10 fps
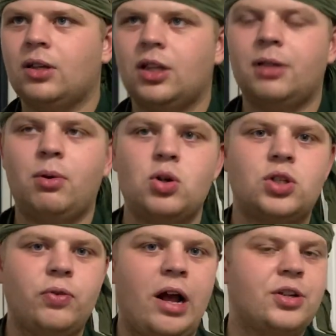the
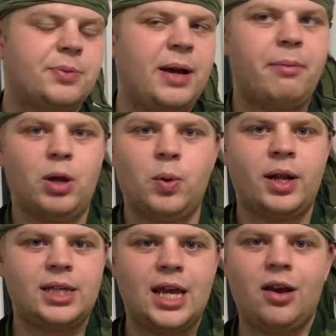most rounds you probably
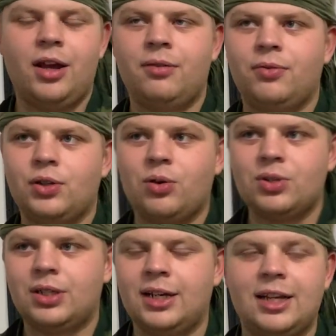want to carry for
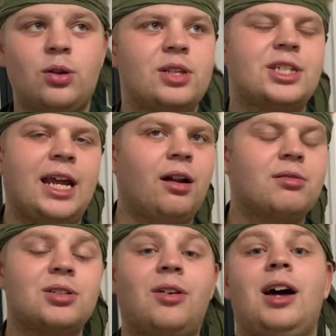those days, I know the
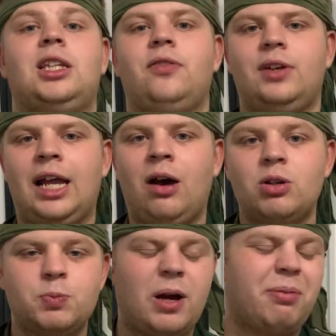standards are a lot different now,
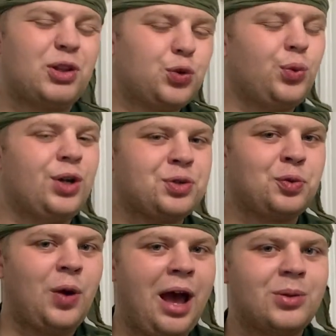is probably 300
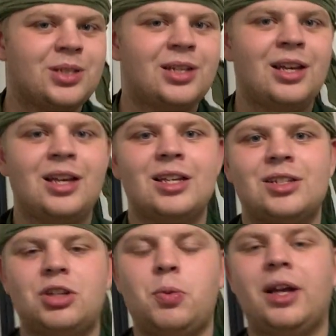rounds.
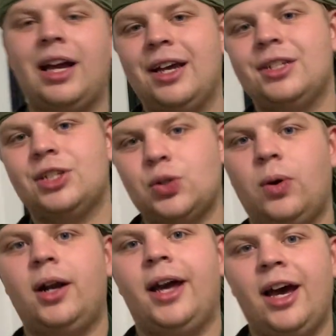So you want guys in the
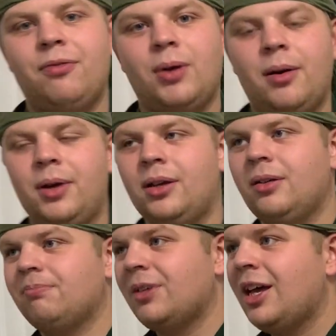squad to have probably,
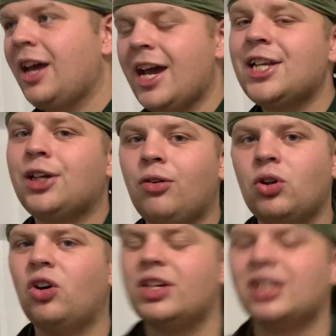in total,
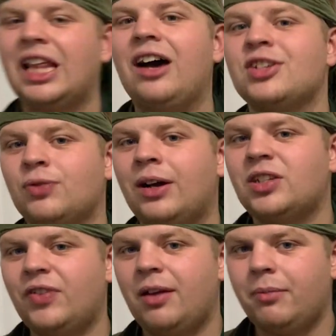at least 1,000
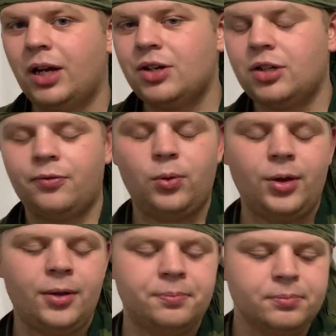rounds of ammunition for
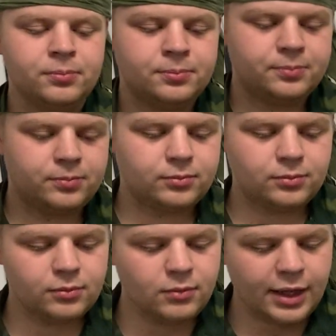you.
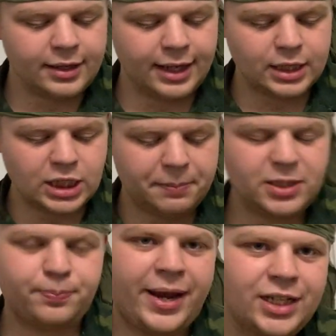Next up is
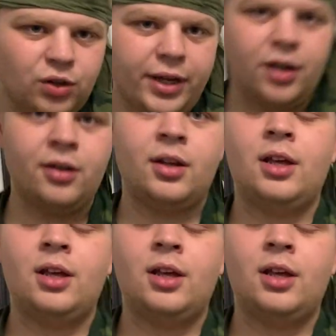bandolier.